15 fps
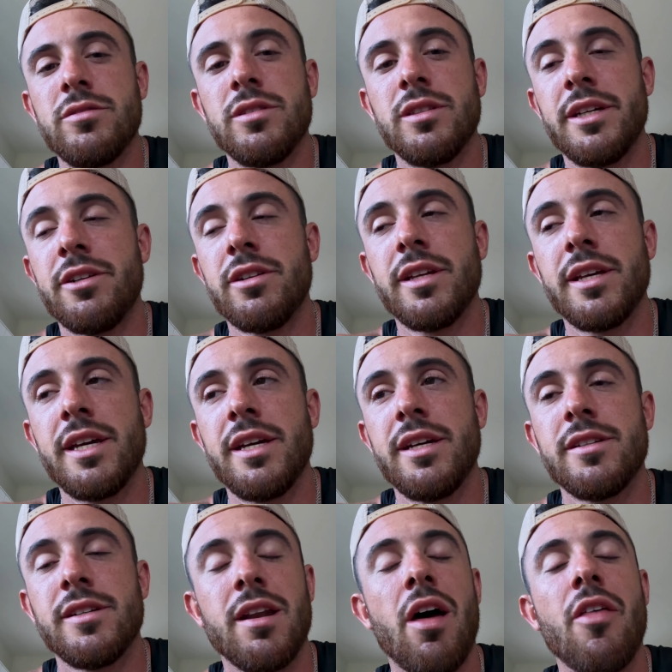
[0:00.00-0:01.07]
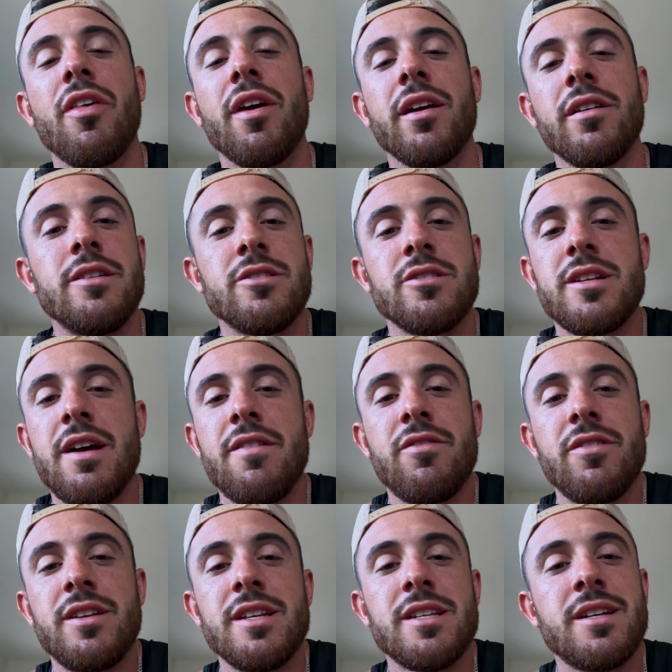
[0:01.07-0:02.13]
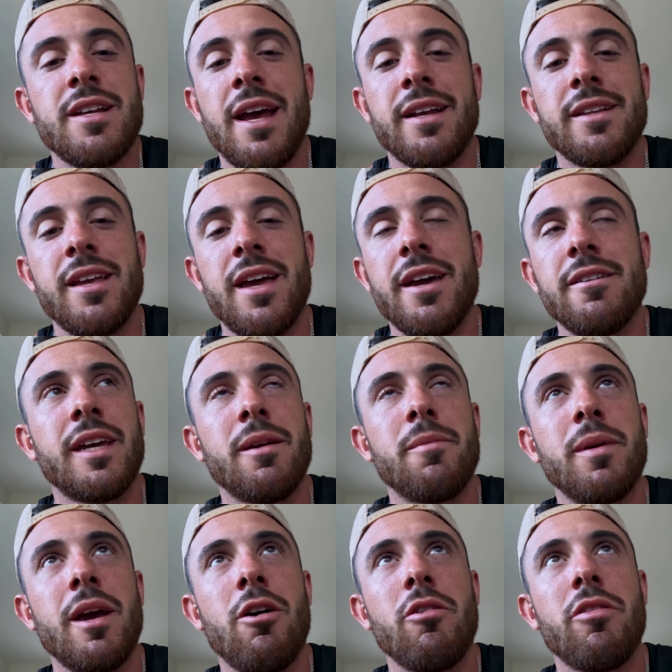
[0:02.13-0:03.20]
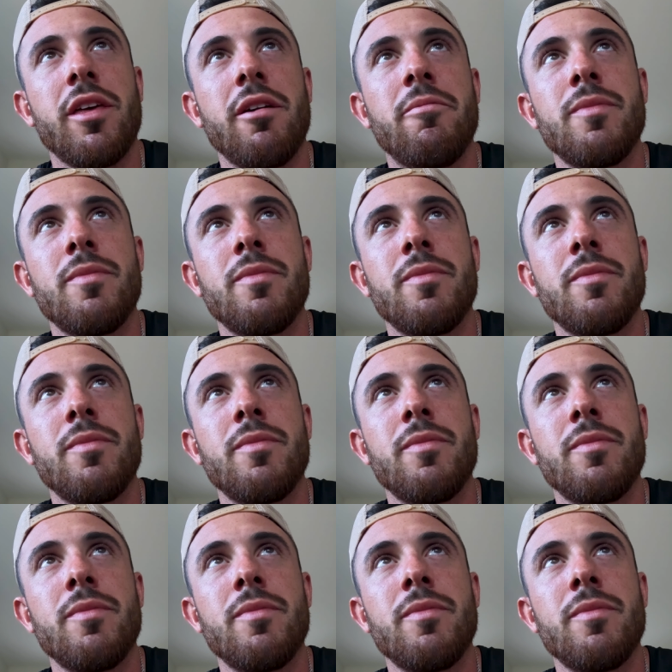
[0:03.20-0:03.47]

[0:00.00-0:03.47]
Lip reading: Literally nothing, and just have a disconnect day. I think it'd be healthy.